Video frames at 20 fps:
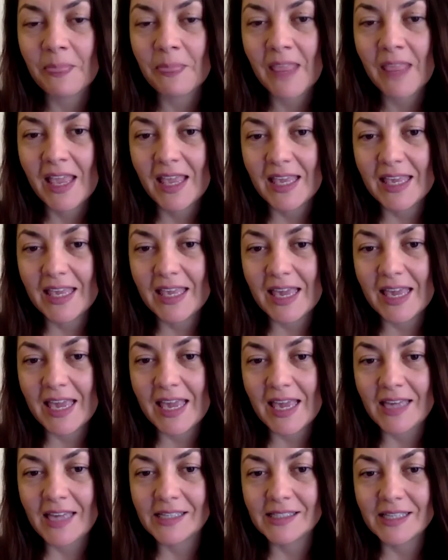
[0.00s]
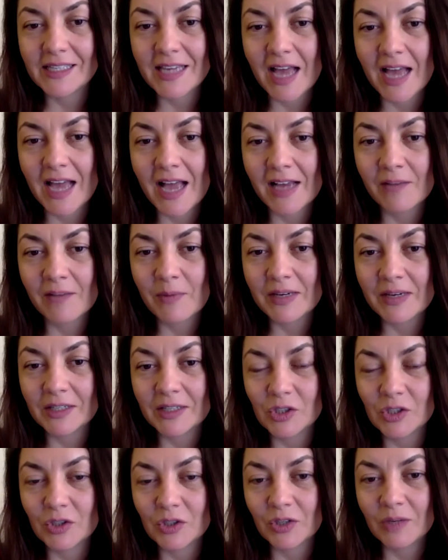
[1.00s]
He is young but
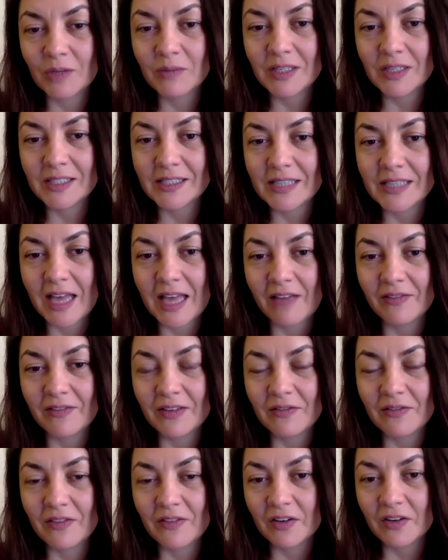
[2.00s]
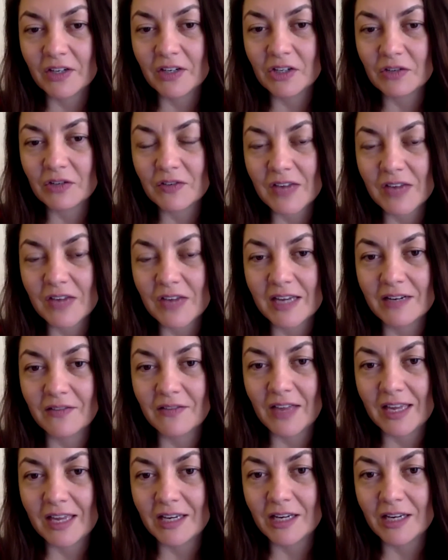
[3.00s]
extremely savvy, very creative
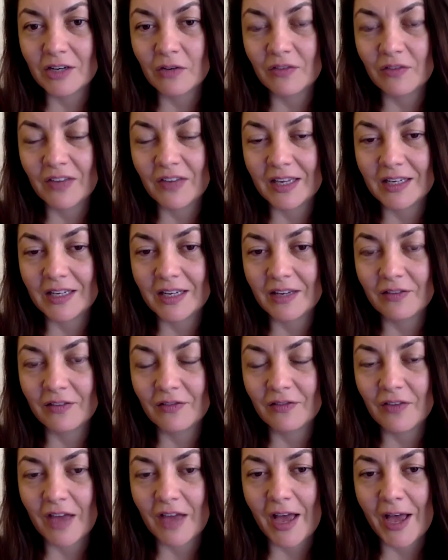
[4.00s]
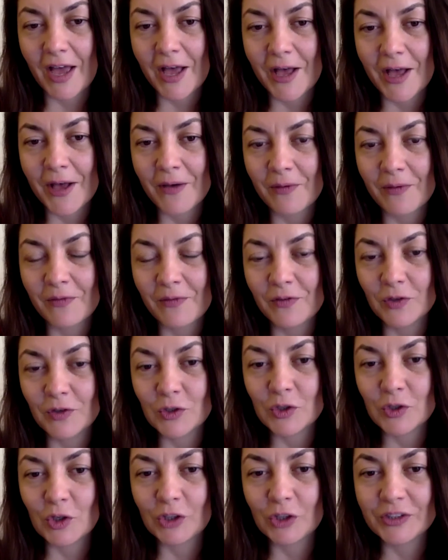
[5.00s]
and innovative
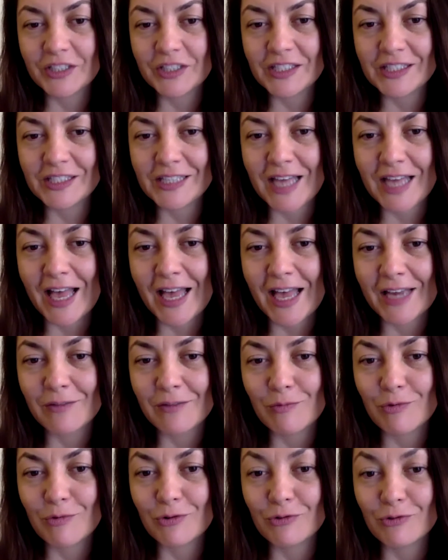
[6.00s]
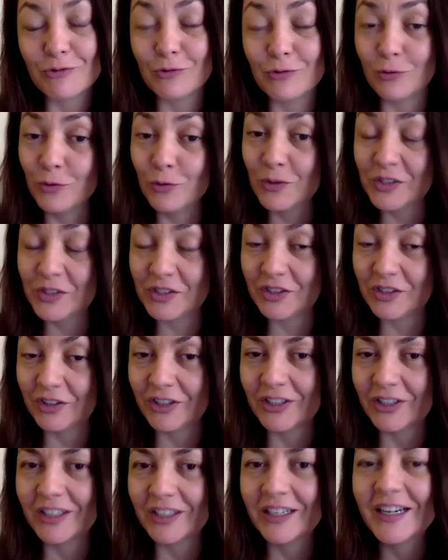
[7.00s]
visual design
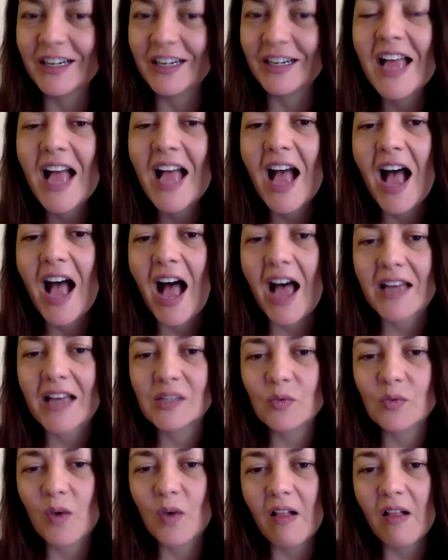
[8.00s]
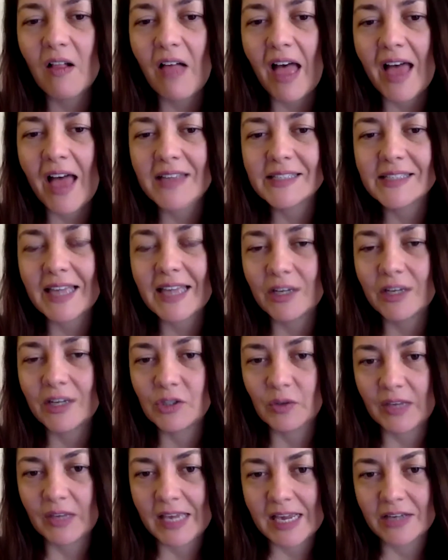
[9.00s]
producer, as well as
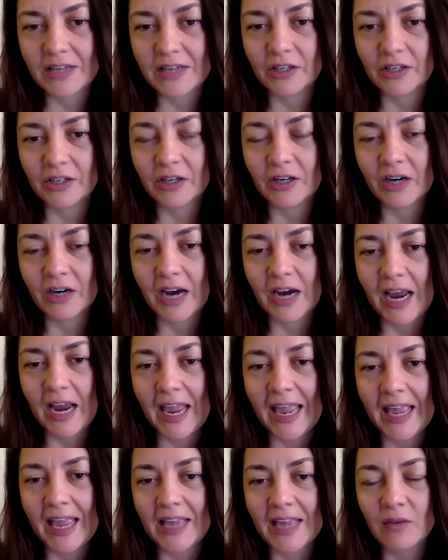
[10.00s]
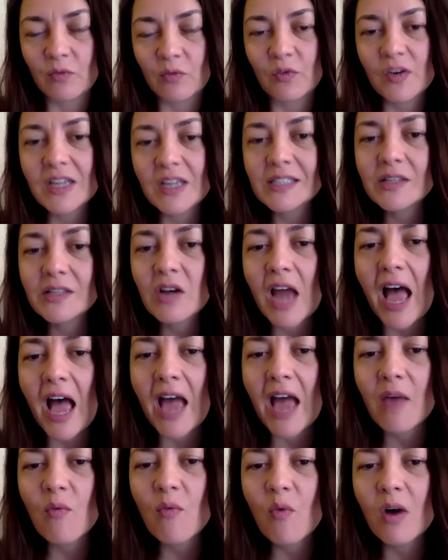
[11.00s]
educator. And reason
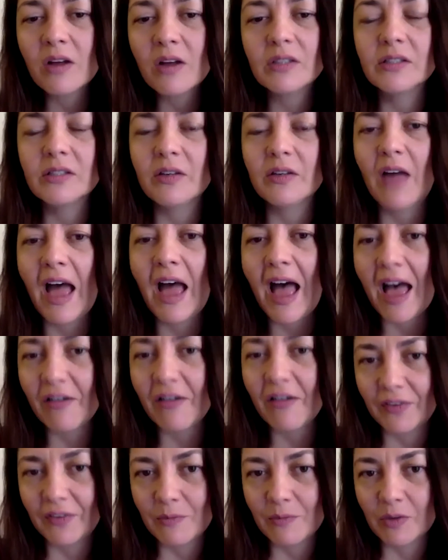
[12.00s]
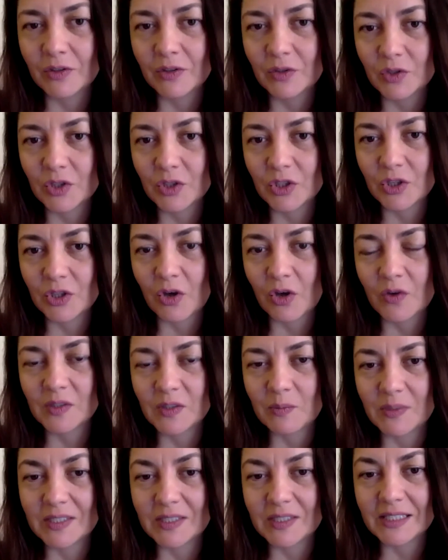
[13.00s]
I want to have him on the show
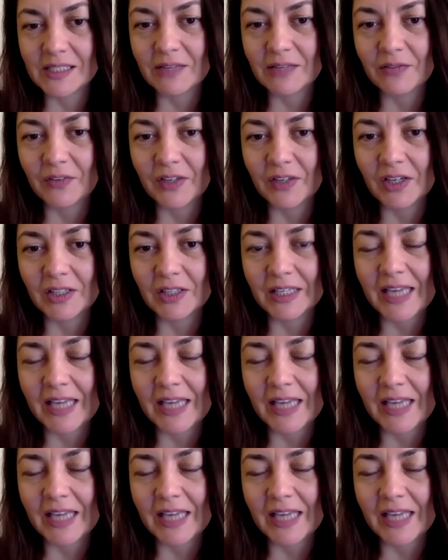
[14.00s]
specifically